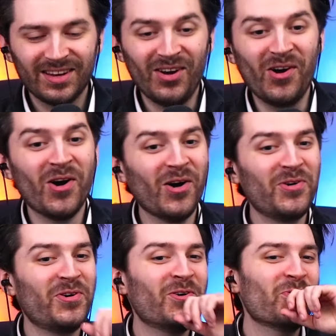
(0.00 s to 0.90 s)

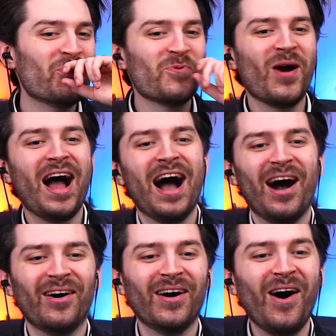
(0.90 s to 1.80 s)
Oh,
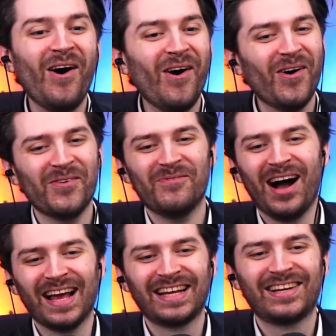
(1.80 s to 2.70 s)
wow. Oh
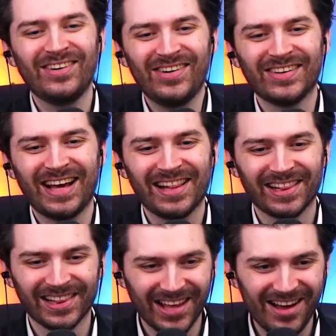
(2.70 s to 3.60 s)
my god. I
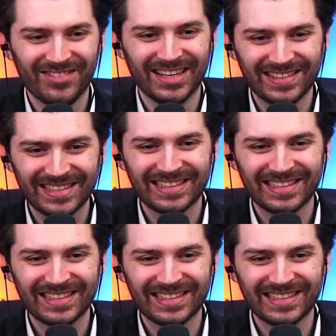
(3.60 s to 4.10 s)
love it.